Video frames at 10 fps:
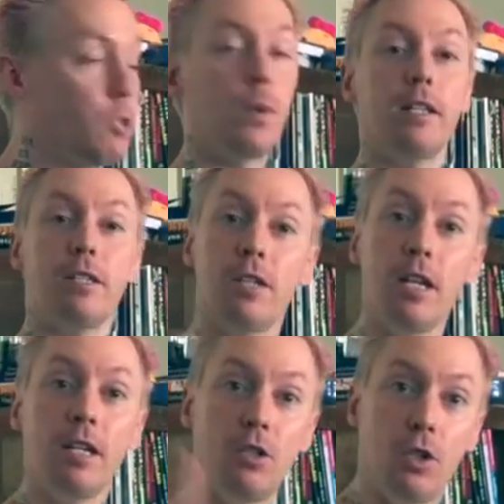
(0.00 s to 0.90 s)
as well
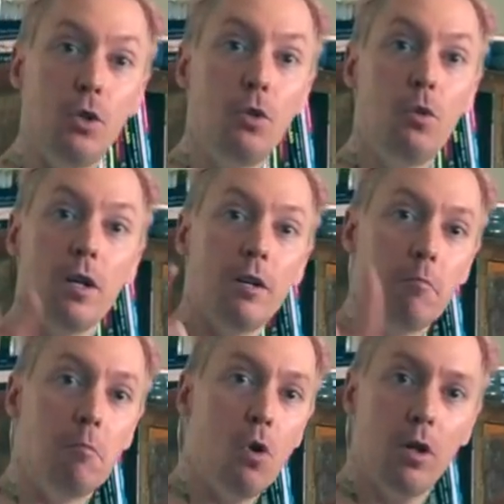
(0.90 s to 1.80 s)
as two
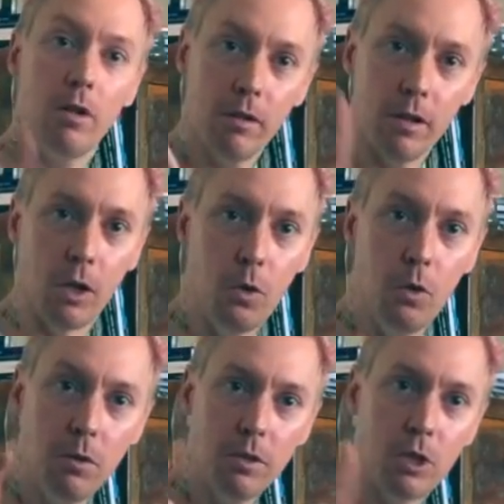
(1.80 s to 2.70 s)
more
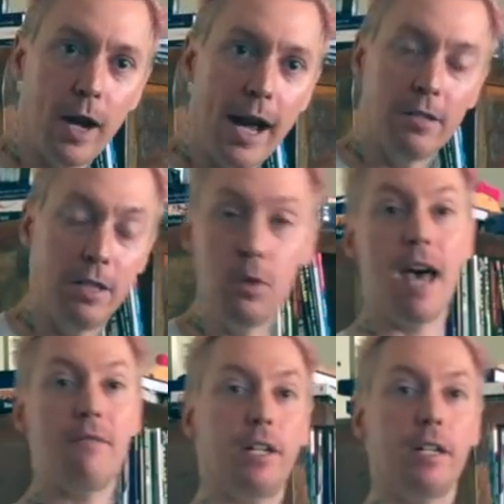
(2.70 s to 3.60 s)
cool tracks that you
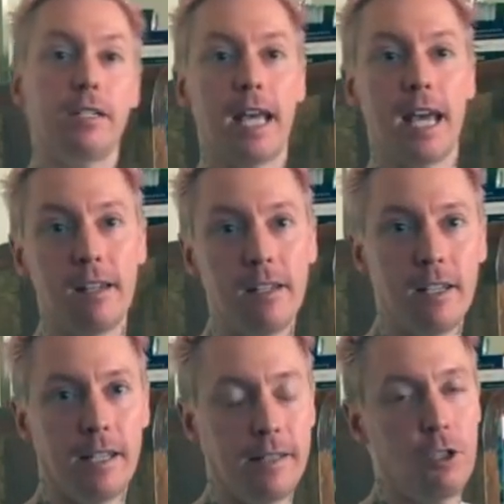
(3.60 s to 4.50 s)
haven't heard yet,
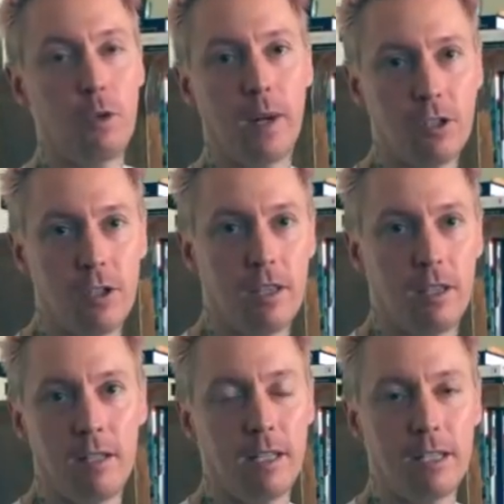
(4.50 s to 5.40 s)
unless you watch
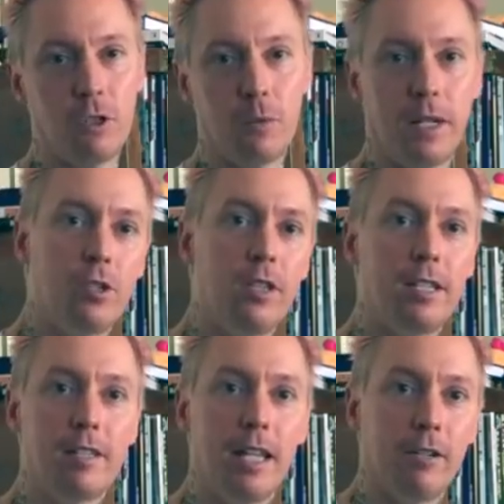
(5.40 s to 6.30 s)
unless you're watching
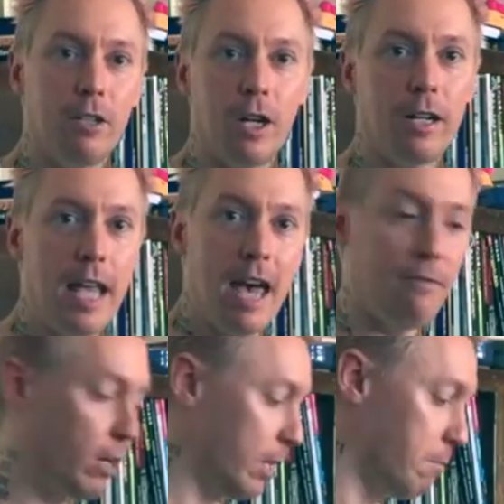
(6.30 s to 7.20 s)
this later and you already have
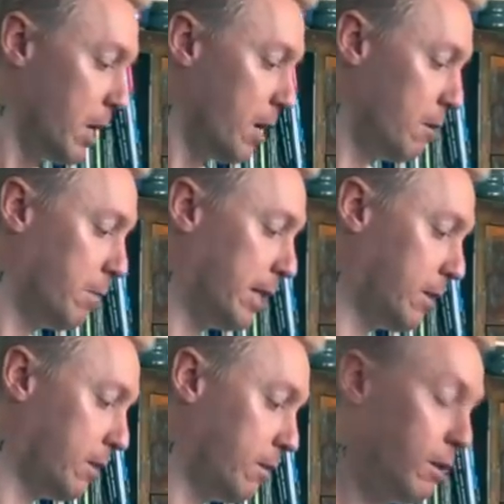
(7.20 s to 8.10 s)
heard them. But
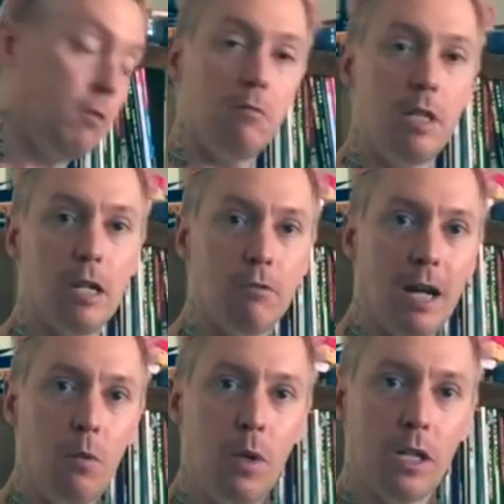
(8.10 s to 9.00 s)
that's, you know,
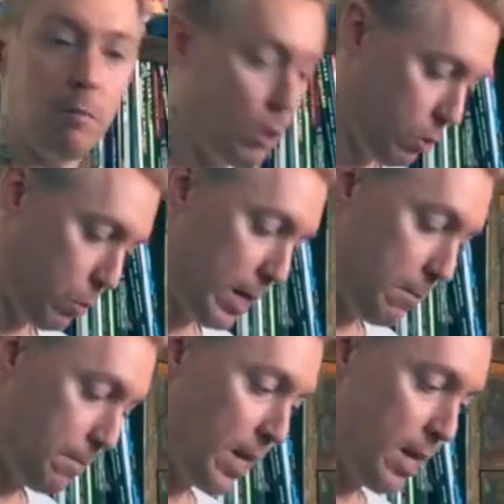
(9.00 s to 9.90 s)
I welcome you as
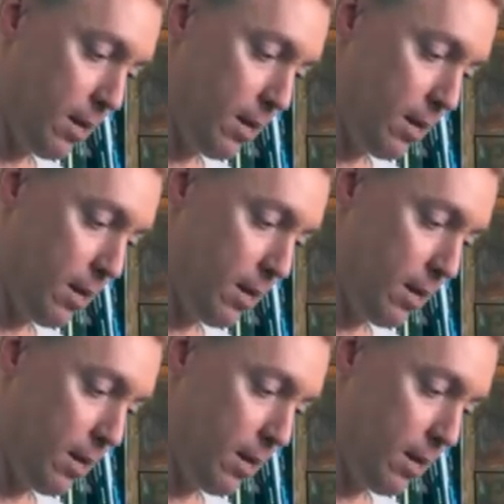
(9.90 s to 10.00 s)
well.